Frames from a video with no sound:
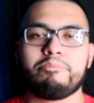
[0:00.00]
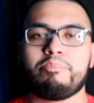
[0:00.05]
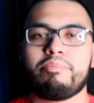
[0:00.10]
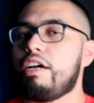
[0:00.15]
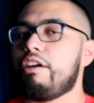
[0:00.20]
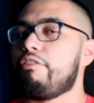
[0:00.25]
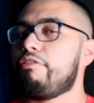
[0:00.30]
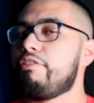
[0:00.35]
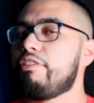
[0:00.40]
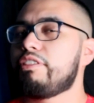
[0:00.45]

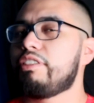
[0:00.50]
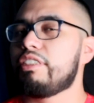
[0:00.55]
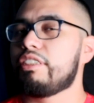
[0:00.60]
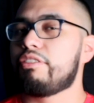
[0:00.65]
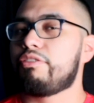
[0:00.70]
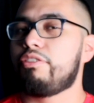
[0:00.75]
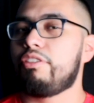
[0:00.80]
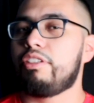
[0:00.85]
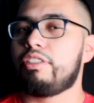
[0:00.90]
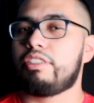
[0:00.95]
Now, first
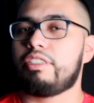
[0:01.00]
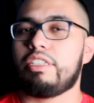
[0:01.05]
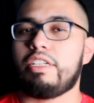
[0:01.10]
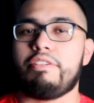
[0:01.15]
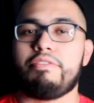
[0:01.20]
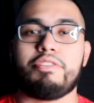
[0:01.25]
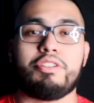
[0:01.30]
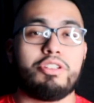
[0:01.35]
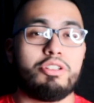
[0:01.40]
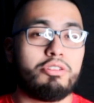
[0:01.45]
things first,
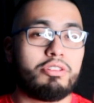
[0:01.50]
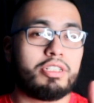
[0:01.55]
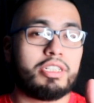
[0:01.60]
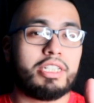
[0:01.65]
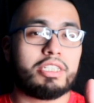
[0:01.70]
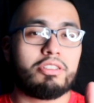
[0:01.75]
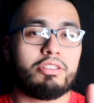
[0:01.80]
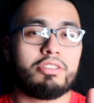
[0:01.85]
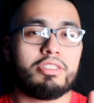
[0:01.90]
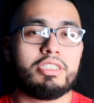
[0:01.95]
if you
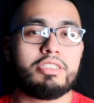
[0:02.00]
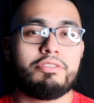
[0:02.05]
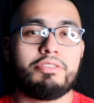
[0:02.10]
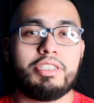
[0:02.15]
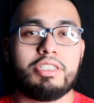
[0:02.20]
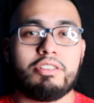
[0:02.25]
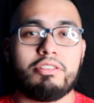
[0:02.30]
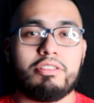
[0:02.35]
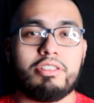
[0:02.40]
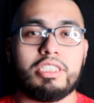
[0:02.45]
clicked on this
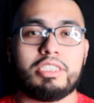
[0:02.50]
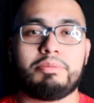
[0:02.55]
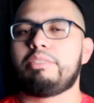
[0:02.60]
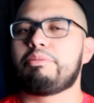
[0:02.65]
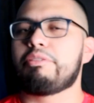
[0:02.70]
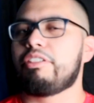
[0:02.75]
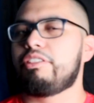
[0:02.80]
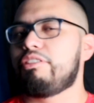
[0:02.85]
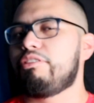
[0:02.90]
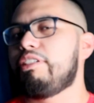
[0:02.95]
video, it's
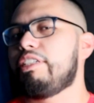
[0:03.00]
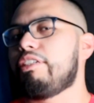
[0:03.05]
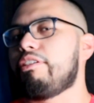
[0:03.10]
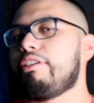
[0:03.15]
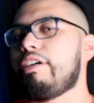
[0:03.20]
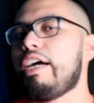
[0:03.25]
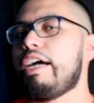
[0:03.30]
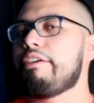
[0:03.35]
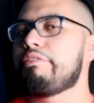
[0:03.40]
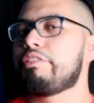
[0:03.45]
because you
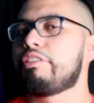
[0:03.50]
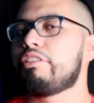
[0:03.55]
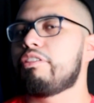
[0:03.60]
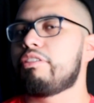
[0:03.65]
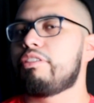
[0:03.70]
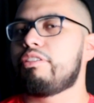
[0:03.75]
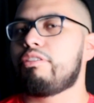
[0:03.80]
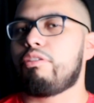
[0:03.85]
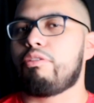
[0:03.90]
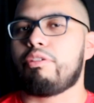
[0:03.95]
either have
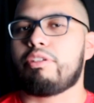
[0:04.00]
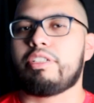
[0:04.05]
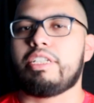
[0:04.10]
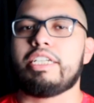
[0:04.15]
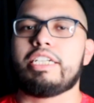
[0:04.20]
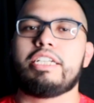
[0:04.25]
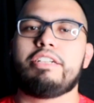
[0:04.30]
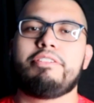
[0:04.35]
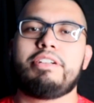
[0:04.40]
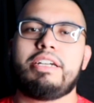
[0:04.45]
children or
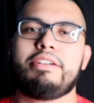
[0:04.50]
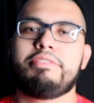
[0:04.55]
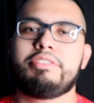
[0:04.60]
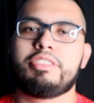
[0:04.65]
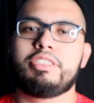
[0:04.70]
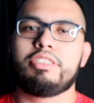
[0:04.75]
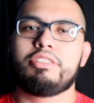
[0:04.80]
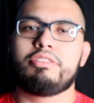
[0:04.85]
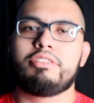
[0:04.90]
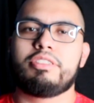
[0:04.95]
thinking of having
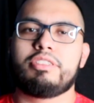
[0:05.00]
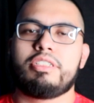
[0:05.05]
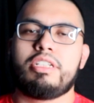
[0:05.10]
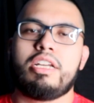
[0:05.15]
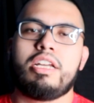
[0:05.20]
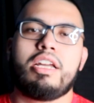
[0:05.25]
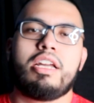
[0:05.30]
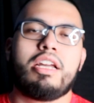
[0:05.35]
children,